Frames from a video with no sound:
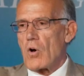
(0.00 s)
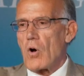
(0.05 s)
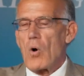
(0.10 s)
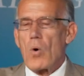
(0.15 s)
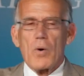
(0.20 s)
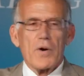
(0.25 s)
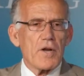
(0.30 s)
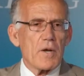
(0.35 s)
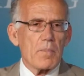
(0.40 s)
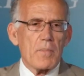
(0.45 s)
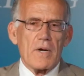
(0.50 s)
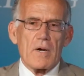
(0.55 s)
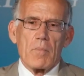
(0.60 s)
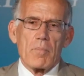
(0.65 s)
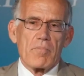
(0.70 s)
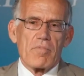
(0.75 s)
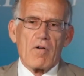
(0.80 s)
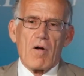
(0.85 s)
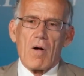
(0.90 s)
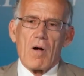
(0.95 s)
Cohen had been
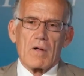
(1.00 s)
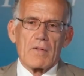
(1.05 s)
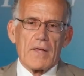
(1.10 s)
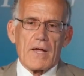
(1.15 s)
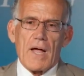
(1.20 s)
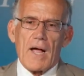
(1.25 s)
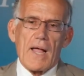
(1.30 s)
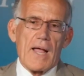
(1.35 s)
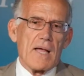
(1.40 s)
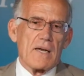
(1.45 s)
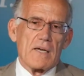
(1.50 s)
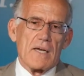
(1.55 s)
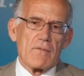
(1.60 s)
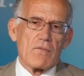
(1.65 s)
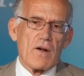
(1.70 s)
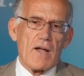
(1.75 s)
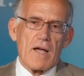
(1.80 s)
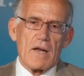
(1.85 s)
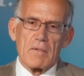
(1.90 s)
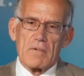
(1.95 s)
in Prague. The guy had
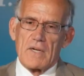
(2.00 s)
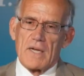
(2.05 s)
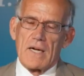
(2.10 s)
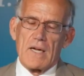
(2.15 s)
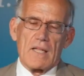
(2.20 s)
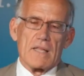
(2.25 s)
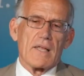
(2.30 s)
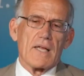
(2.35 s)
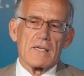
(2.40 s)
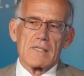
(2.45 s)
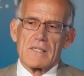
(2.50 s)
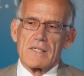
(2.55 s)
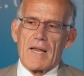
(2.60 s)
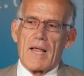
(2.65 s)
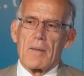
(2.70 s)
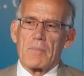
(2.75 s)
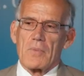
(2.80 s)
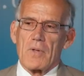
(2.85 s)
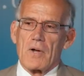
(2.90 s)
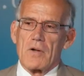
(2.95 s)
never had anything
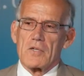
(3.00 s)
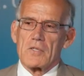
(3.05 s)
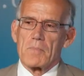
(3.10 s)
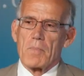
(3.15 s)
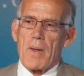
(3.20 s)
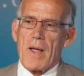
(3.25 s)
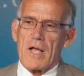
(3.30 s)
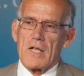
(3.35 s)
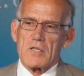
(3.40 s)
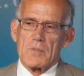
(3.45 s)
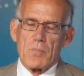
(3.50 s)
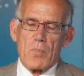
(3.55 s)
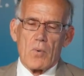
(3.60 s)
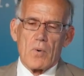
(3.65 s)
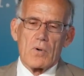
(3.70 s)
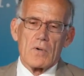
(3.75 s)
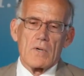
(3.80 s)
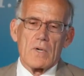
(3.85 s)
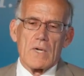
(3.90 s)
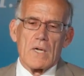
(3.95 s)
stamped on his
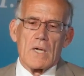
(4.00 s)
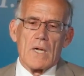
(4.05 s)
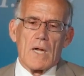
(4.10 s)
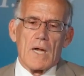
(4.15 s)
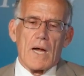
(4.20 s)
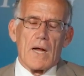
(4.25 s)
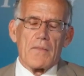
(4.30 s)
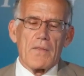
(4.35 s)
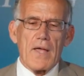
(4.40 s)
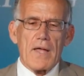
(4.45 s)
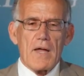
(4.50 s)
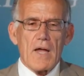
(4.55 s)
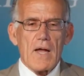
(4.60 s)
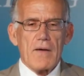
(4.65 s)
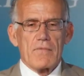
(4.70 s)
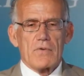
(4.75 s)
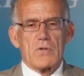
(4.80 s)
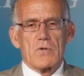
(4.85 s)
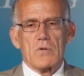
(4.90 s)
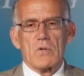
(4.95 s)
passport. And they
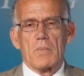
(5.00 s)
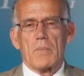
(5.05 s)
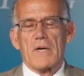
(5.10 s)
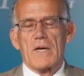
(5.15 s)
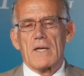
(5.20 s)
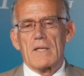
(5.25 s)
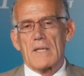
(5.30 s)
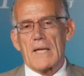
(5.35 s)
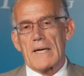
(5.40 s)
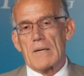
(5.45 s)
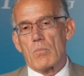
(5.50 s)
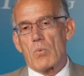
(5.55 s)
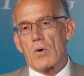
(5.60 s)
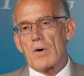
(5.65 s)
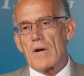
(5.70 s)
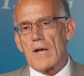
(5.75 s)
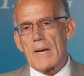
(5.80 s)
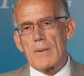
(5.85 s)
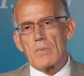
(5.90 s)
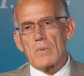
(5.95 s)
gave it to him. And it, they
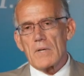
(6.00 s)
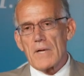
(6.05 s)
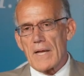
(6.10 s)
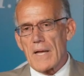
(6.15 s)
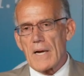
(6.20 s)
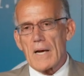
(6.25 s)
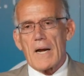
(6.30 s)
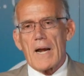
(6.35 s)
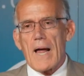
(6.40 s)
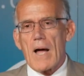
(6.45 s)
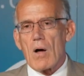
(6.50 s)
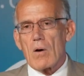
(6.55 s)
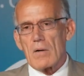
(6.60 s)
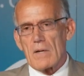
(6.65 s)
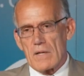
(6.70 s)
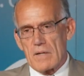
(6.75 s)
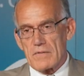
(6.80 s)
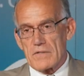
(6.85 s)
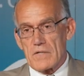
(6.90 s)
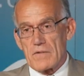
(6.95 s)
weren't able to get it out
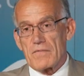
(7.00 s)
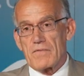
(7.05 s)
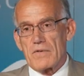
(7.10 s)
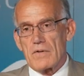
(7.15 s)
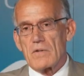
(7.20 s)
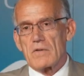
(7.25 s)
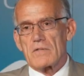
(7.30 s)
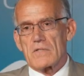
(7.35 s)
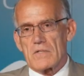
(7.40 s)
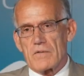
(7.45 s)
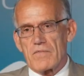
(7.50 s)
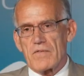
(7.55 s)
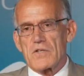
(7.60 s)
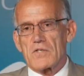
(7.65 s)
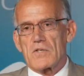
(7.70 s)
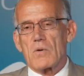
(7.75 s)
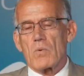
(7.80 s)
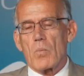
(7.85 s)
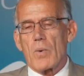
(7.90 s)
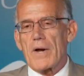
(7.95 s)
in su
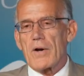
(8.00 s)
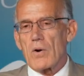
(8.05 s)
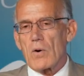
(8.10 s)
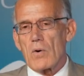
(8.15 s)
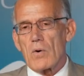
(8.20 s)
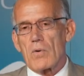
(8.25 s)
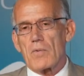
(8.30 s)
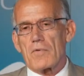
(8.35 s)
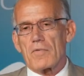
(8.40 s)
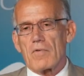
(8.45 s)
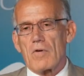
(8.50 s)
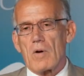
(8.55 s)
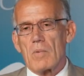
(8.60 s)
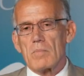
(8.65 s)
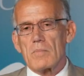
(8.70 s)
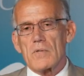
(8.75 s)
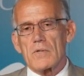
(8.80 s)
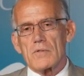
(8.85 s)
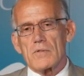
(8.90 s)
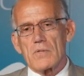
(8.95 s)
sufficient way to hurt
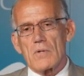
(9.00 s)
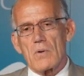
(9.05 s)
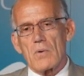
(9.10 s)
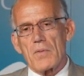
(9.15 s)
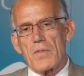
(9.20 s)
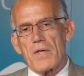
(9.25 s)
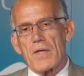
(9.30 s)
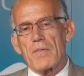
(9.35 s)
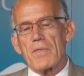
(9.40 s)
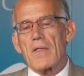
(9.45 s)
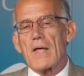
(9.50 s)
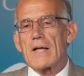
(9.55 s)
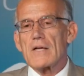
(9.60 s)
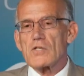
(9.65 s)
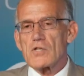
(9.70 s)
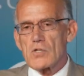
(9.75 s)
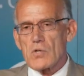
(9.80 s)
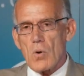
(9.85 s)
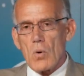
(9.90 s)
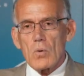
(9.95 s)
Trump. And so then they
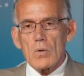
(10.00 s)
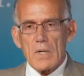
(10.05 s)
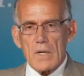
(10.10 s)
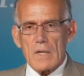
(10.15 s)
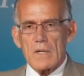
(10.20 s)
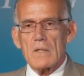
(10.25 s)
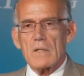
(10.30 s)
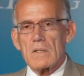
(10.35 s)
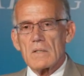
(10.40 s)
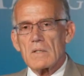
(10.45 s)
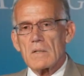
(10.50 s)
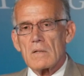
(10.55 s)
sold it